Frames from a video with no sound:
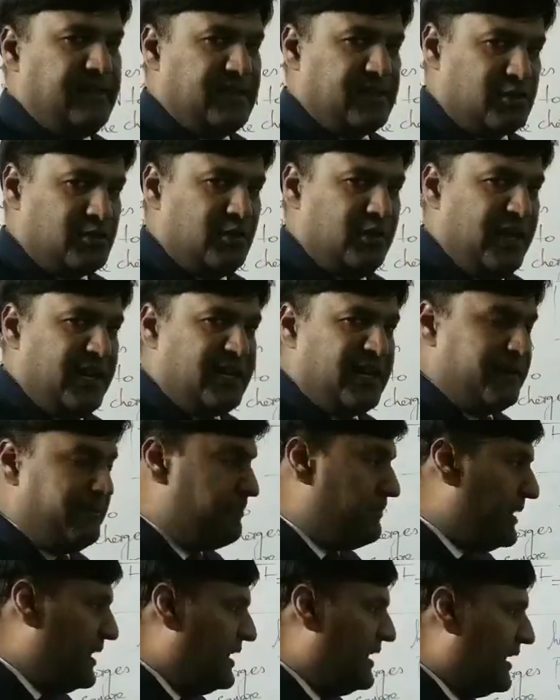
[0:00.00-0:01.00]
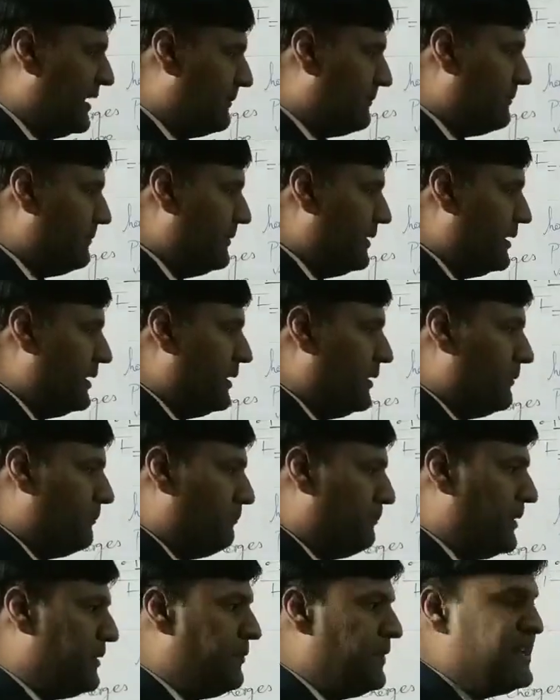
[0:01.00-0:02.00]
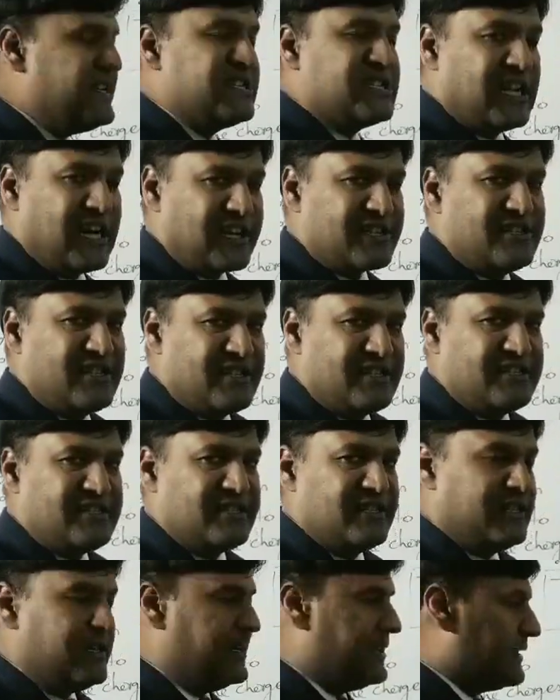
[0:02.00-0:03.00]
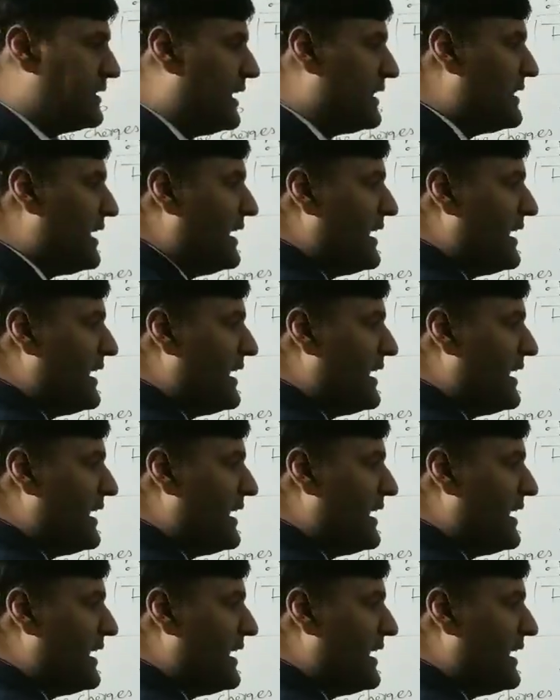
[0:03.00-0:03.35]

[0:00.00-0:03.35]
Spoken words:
insulating medium between charges, then the